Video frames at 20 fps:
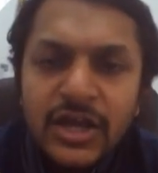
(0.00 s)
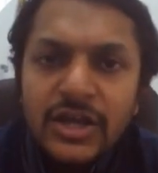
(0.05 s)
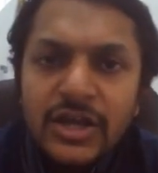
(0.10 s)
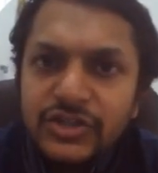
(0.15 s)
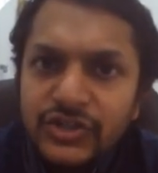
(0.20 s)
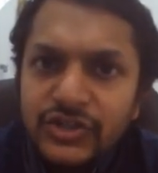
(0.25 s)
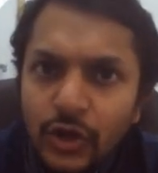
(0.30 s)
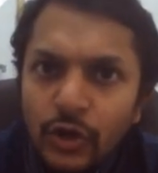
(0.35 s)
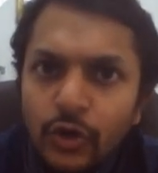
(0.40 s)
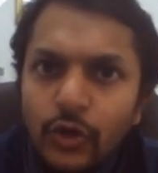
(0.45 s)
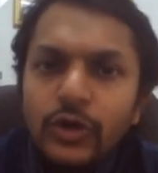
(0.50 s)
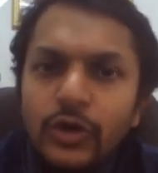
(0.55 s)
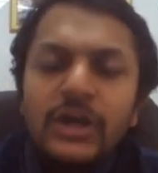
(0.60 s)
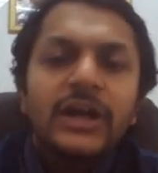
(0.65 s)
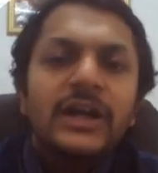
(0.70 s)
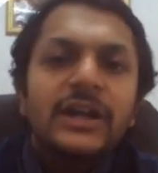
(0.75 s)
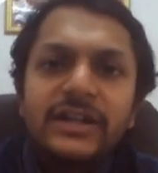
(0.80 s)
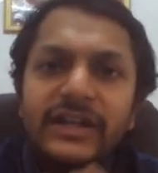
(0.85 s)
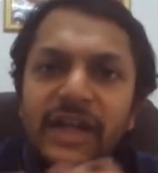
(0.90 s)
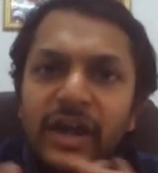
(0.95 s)
So
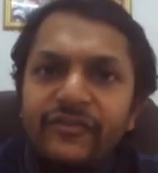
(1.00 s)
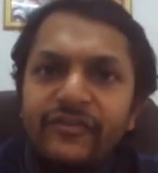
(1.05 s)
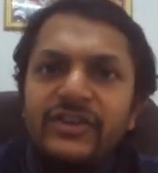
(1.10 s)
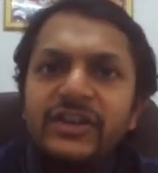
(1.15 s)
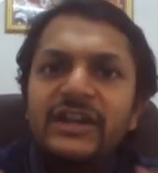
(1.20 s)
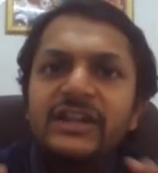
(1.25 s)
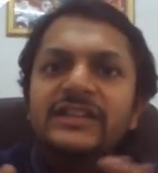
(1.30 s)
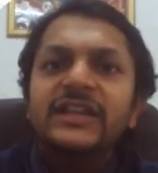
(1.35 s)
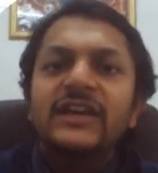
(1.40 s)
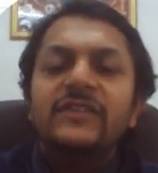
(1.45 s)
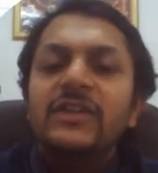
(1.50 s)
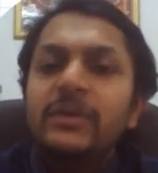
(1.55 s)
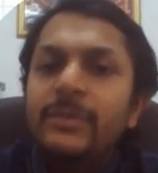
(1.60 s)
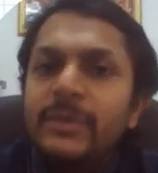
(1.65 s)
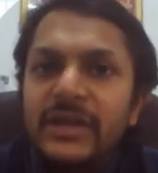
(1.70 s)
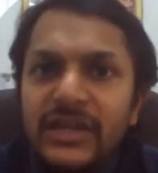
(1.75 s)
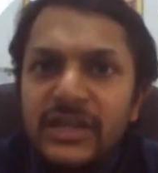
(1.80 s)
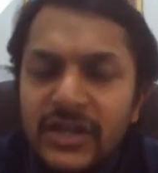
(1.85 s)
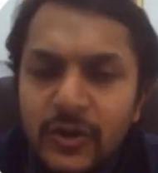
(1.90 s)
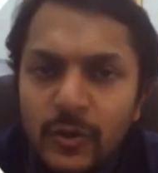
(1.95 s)
definitely they will
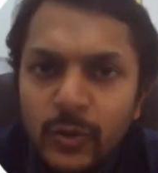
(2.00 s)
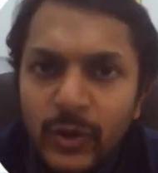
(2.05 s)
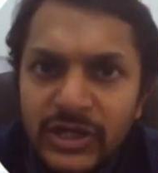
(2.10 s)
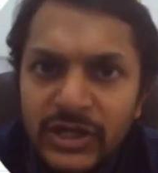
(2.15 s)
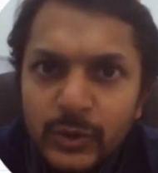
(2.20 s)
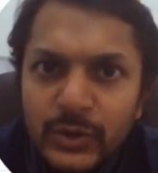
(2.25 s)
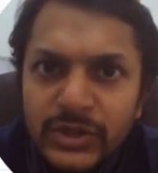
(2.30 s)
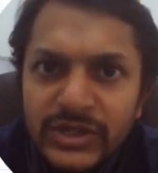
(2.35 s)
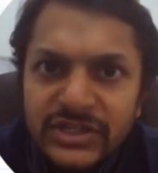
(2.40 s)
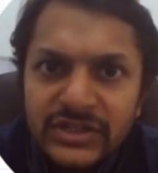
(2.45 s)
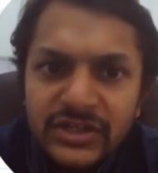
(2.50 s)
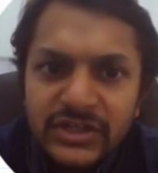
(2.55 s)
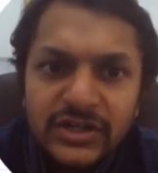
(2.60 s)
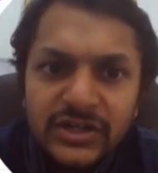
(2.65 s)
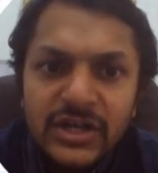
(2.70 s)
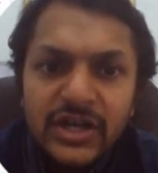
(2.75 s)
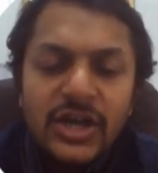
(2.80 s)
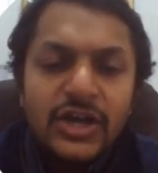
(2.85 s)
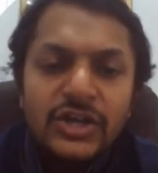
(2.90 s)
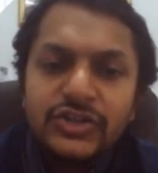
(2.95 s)
be equal to each
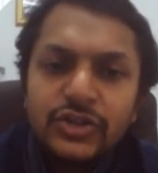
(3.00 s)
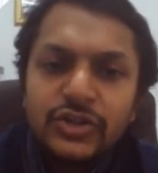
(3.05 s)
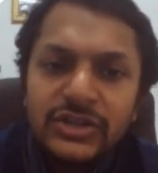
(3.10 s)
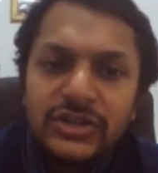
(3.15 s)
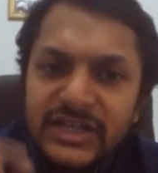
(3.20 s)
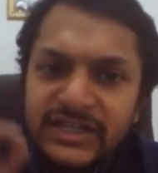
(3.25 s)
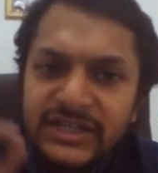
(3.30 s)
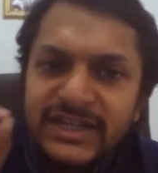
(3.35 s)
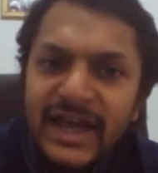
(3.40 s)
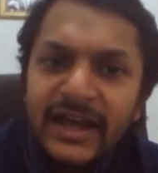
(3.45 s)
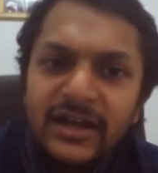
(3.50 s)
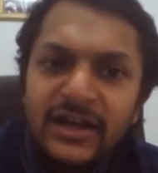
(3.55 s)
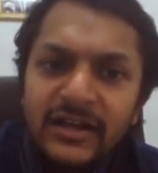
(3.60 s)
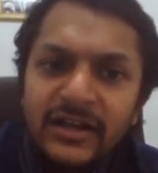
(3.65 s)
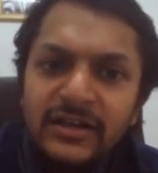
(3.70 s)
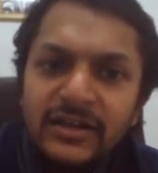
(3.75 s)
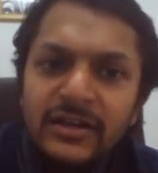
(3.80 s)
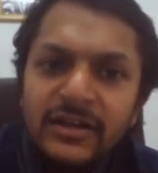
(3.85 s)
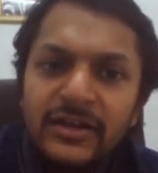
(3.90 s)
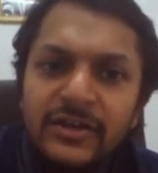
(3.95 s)
other. So this
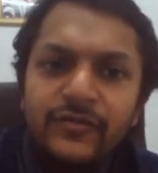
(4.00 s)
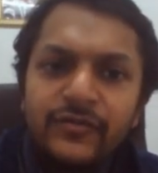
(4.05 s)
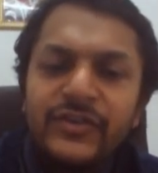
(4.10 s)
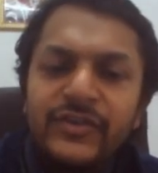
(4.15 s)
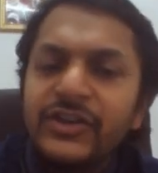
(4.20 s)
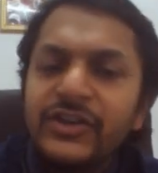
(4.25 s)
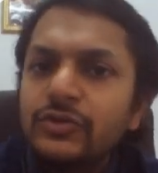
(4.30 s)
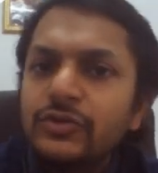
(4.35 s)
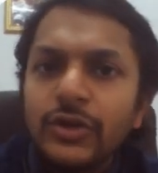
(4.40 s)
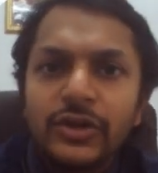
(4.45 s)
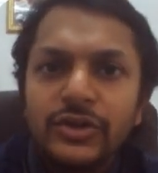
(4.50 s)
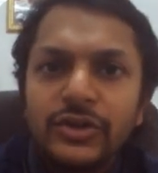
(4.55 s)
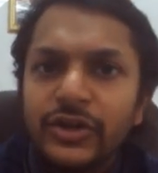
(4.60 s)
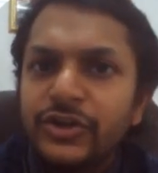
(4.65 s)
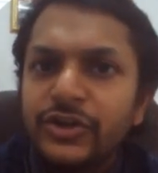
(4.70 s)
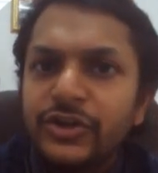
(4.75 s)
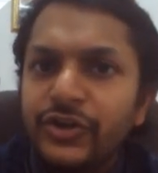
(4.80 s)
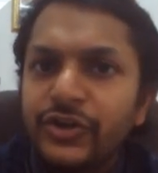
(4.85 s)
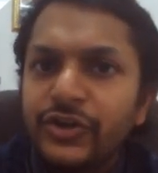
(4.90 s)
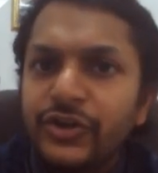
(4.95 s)
angle we do not
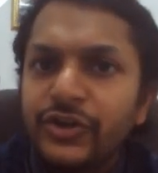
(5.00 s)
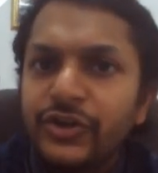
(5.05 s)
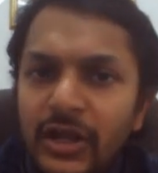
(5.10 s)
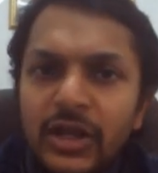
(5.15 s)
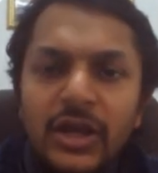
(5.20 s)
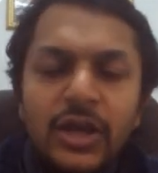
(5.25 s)
control.